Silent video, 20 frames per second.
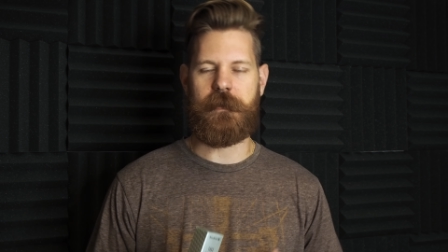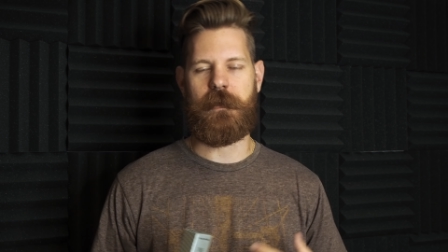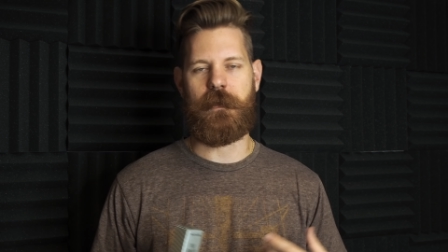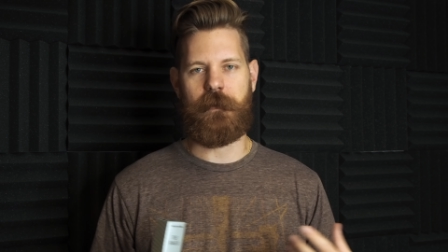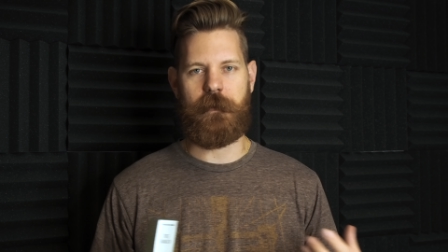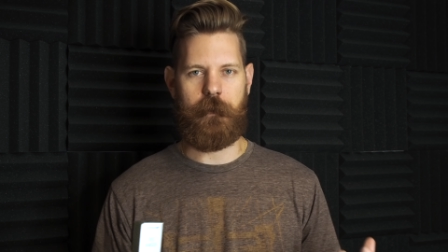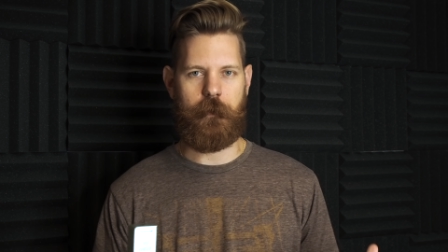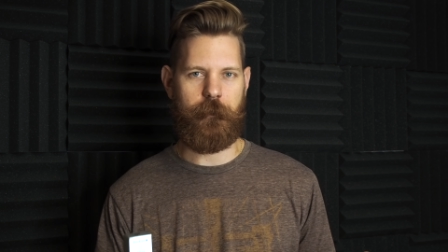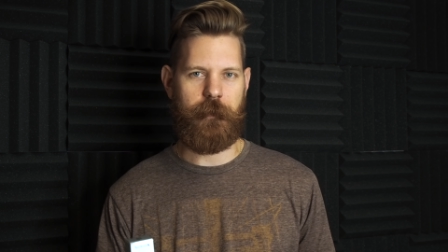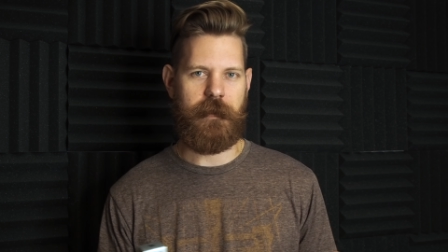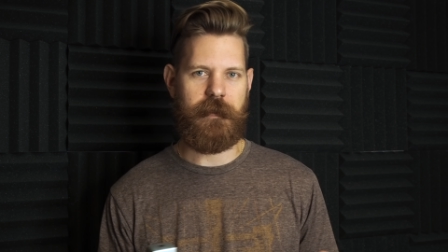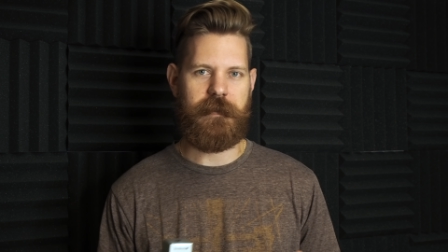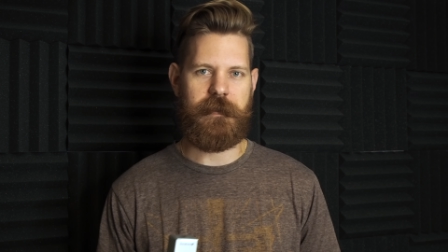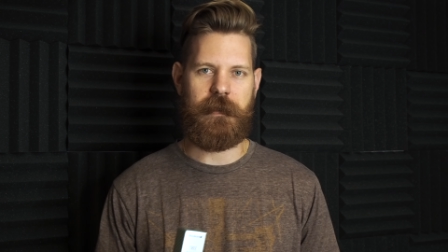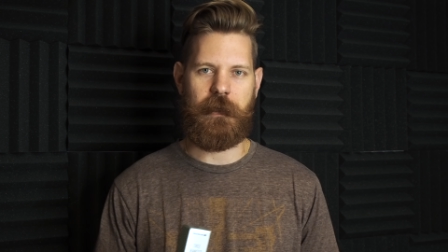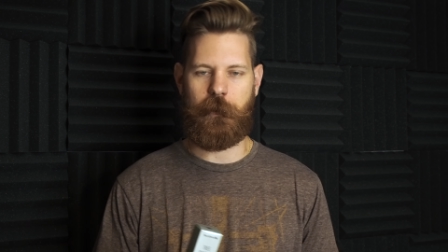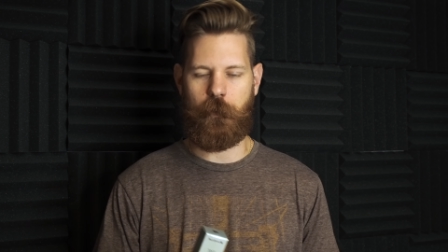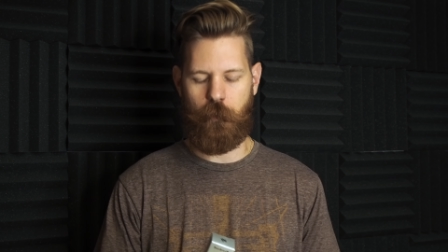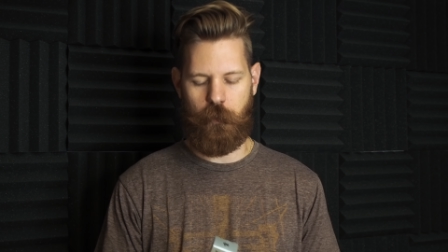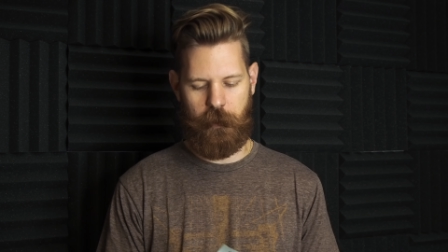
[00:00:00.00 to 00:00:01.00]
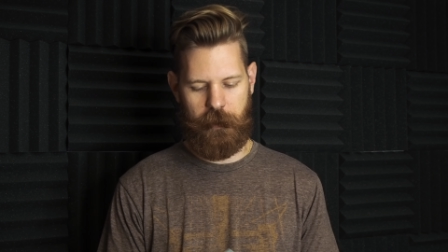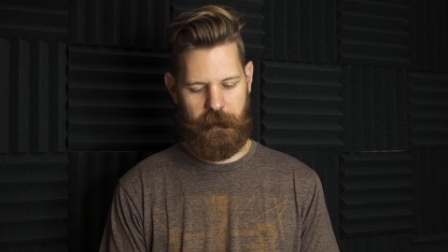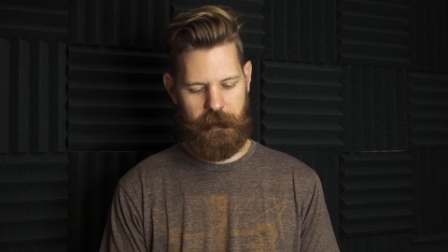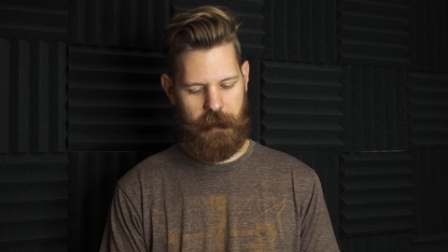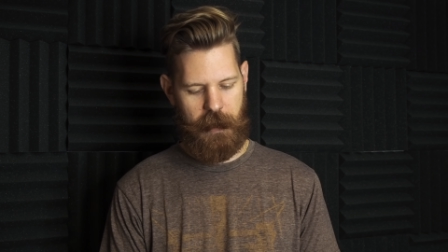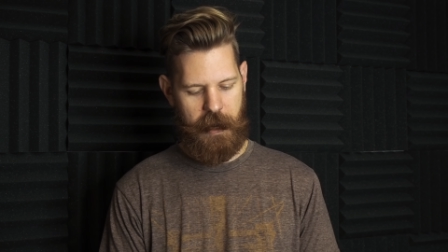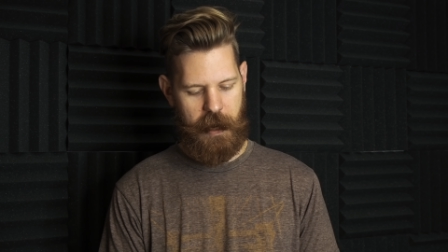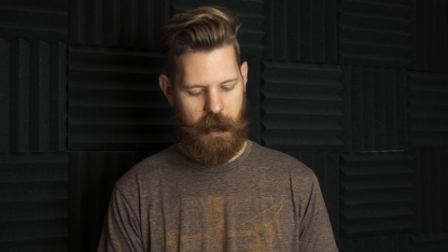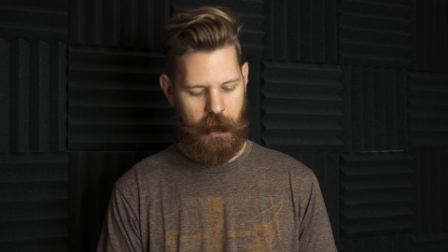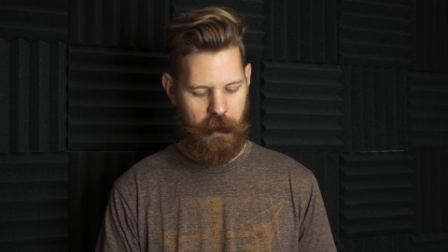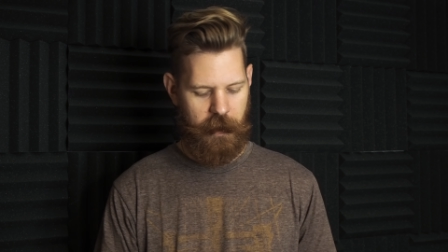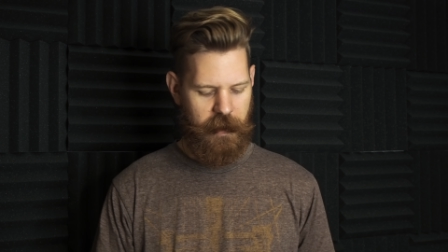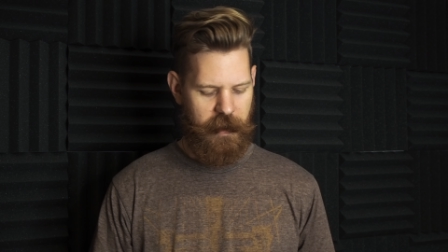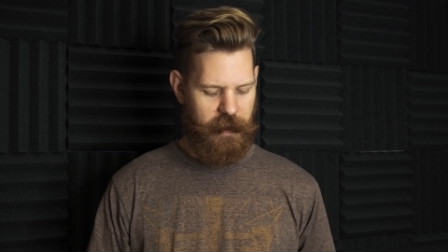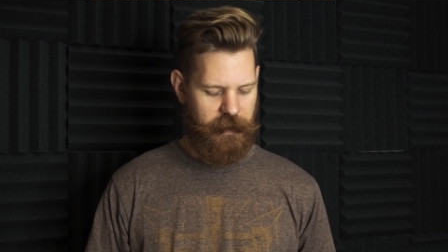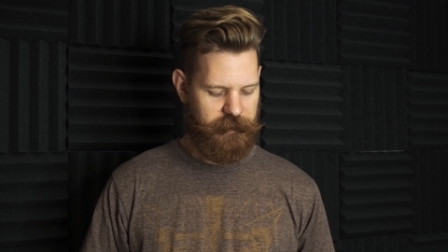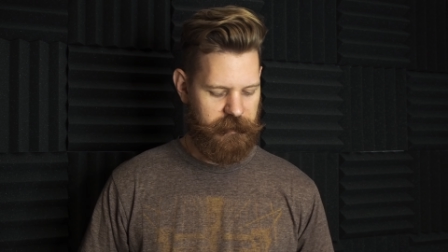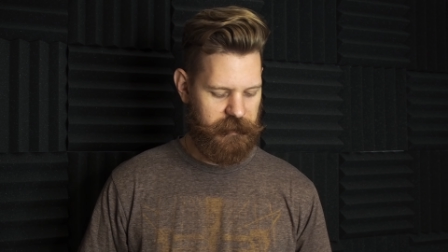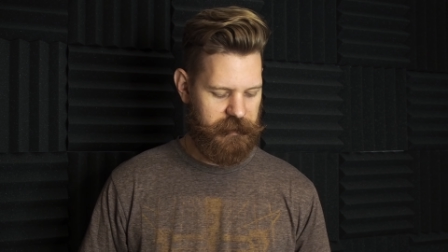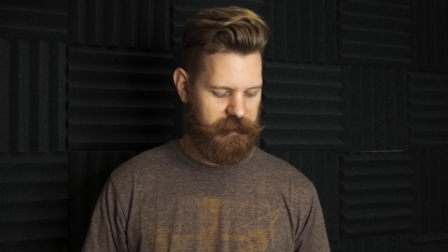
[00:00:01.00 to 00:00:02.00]
and a little bit of cedar wood in there
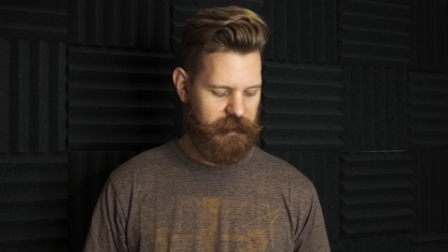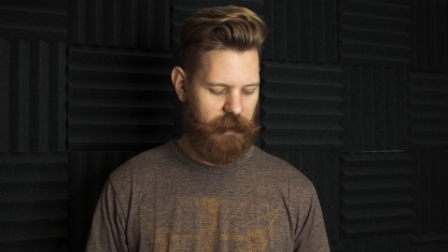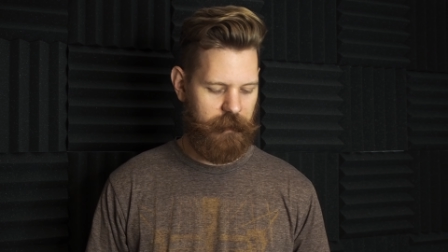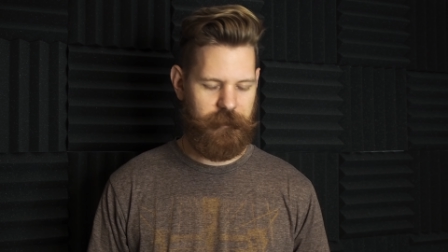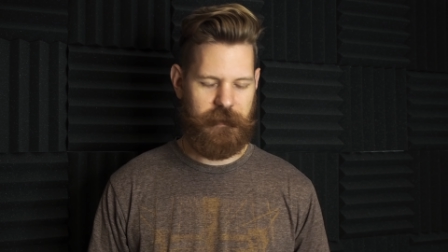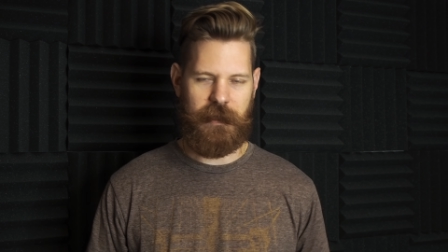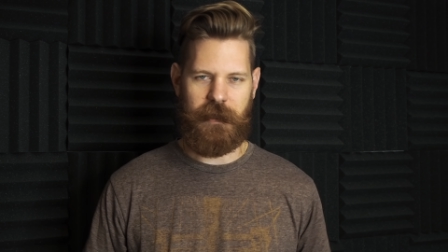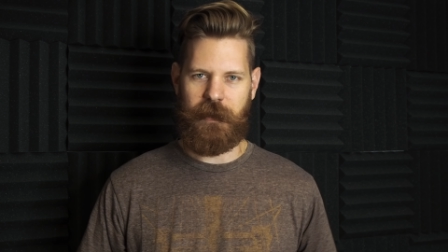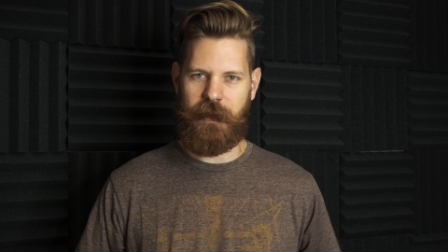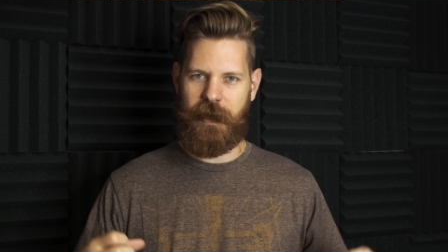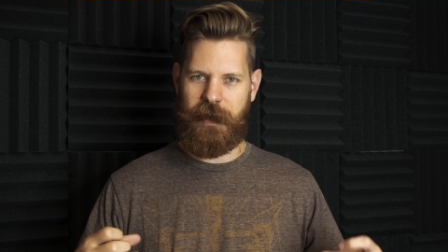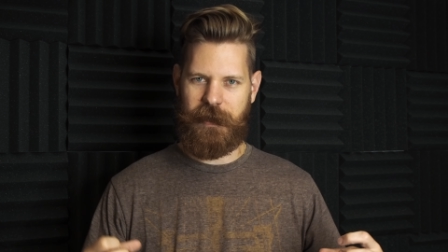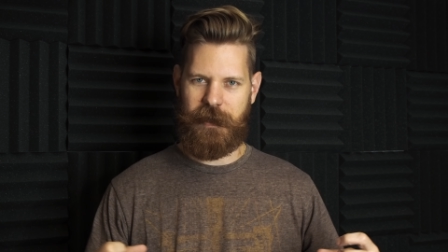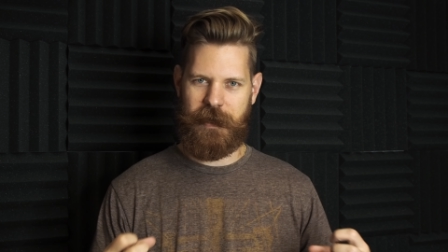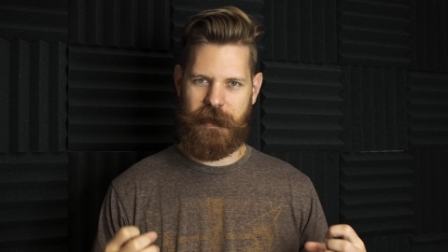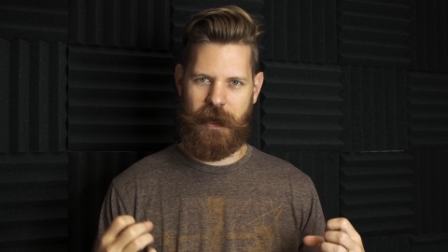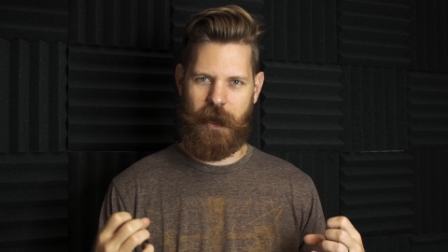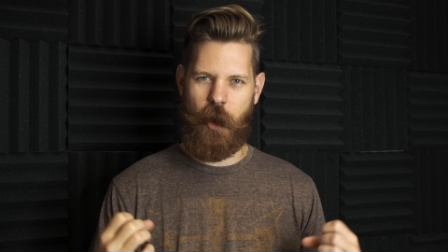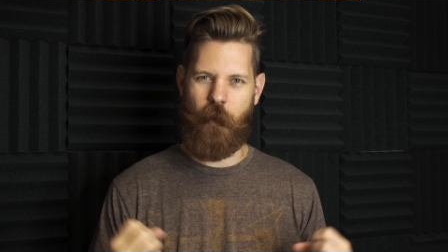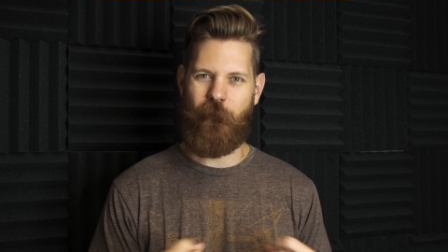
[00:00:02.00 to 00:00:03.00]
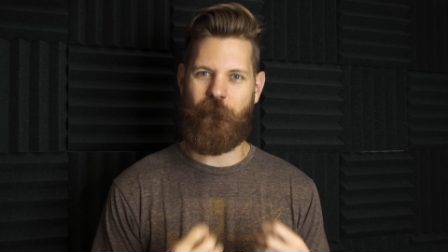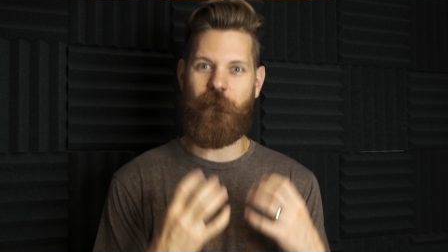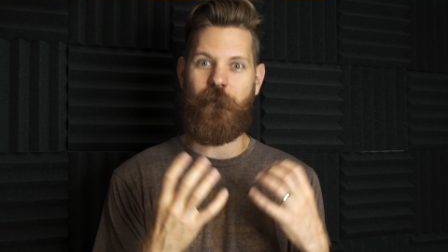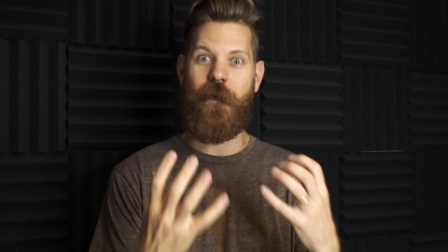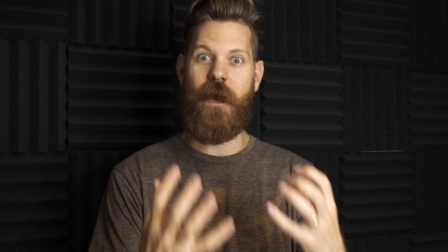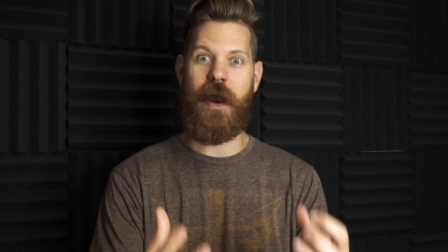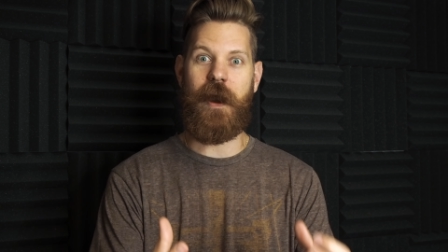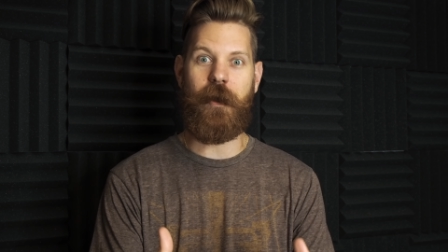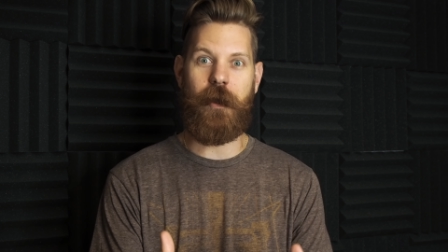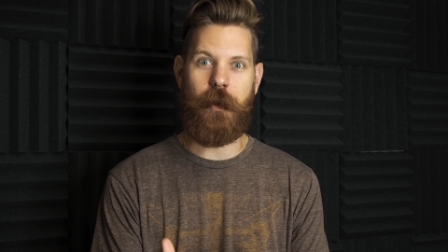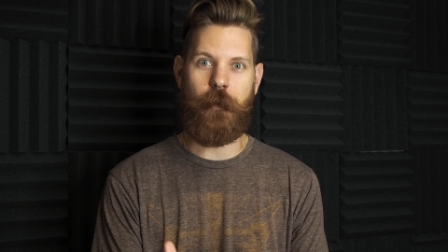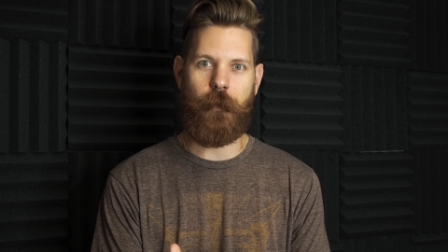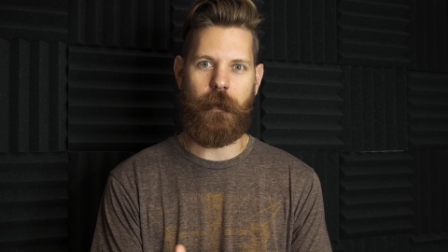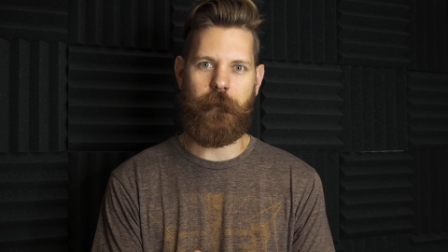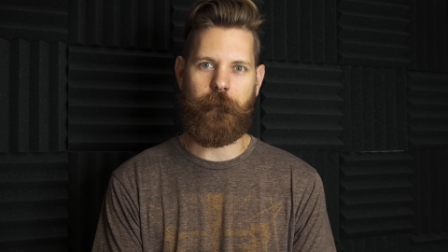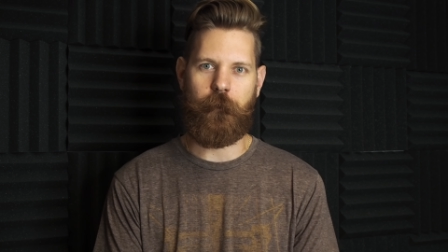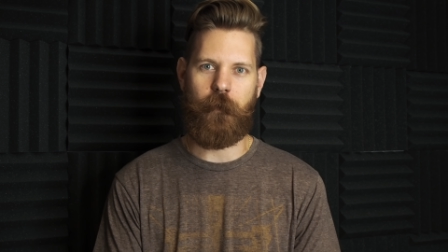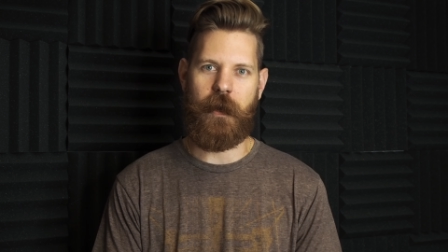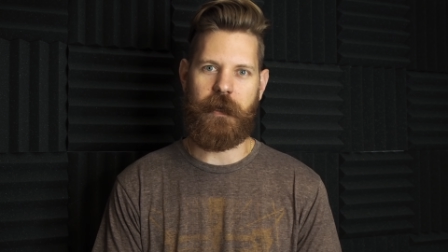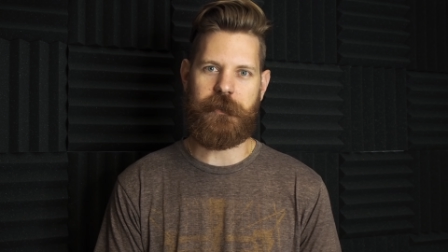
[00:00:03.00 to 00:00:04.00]
just gives it like a, a very
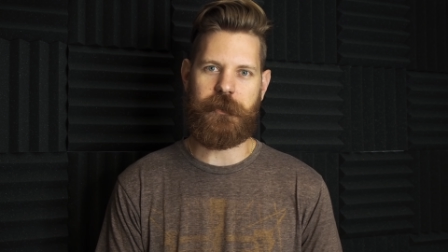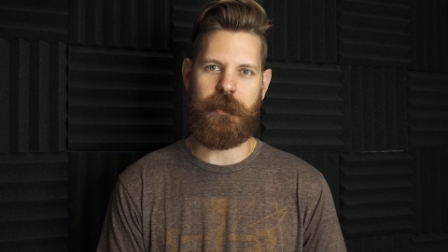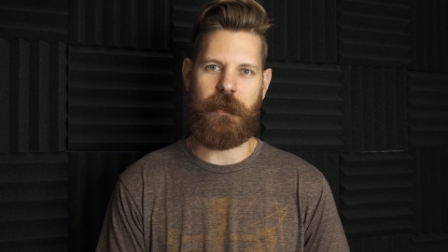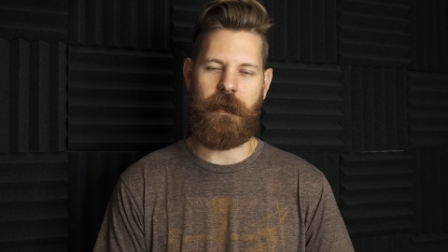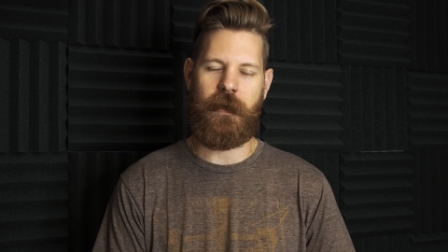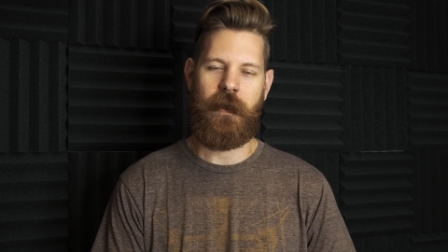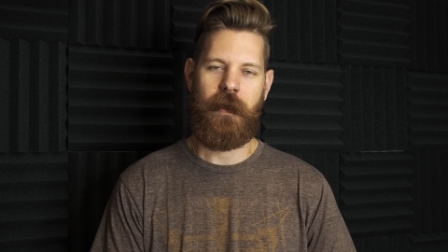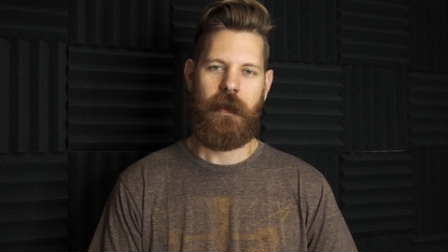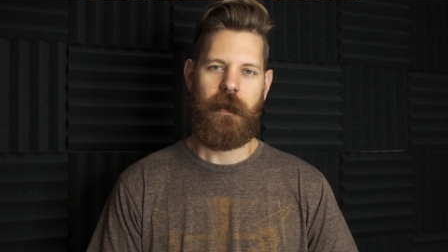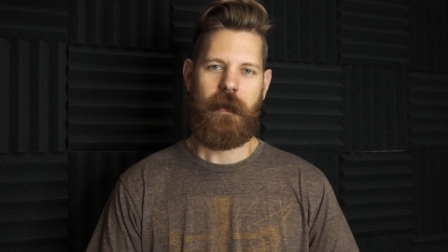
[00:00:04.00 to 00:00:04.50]
refreshing